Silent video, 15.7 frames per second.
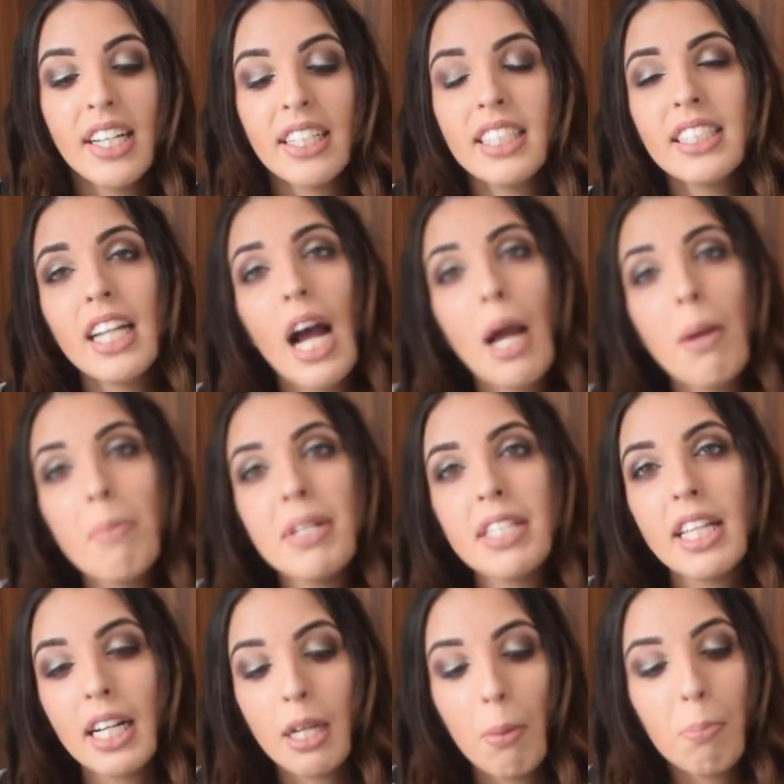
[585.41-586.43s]
This time
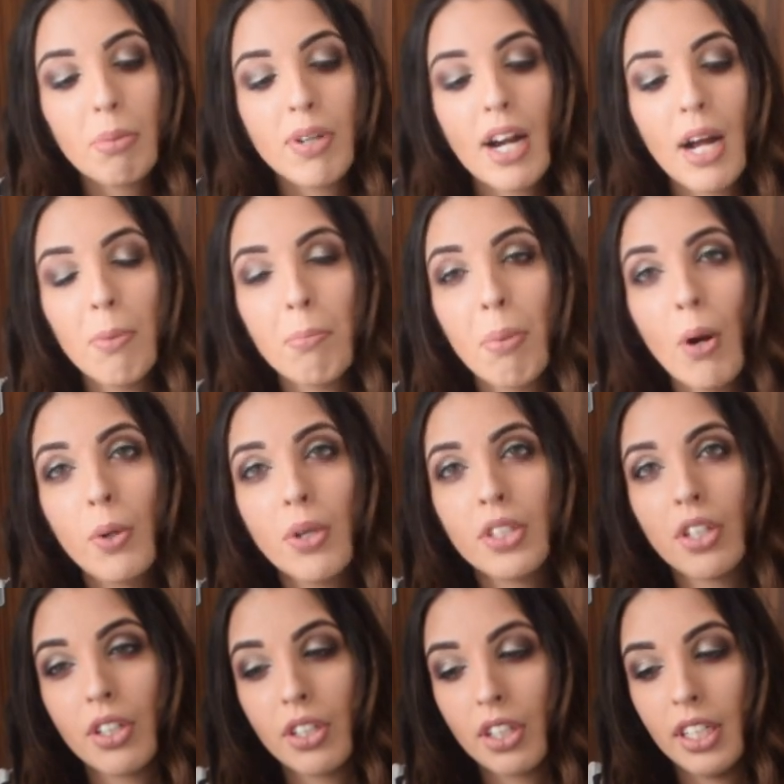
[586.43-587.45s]
it's like a brown polka
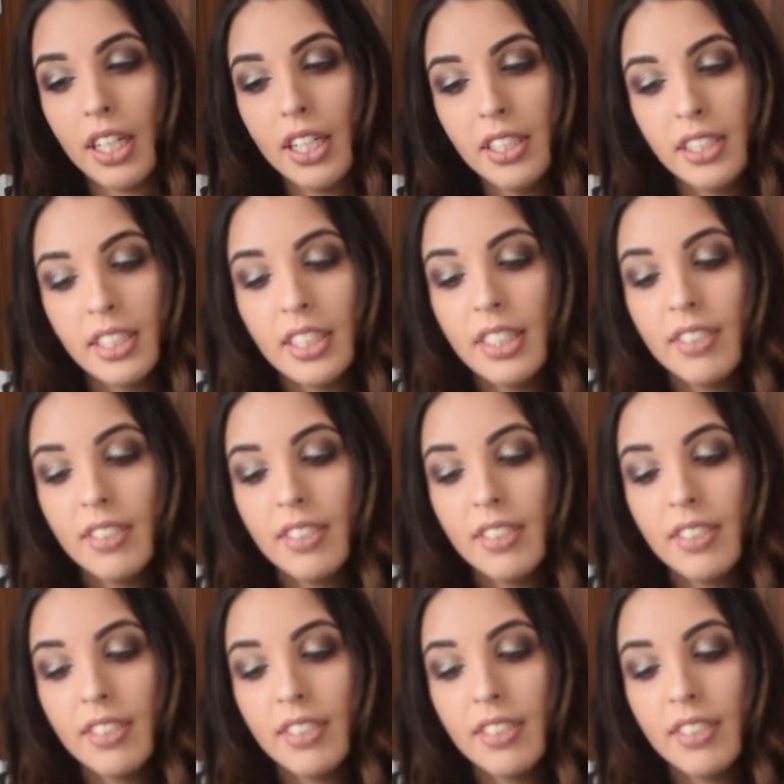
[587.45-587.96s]
dot colour,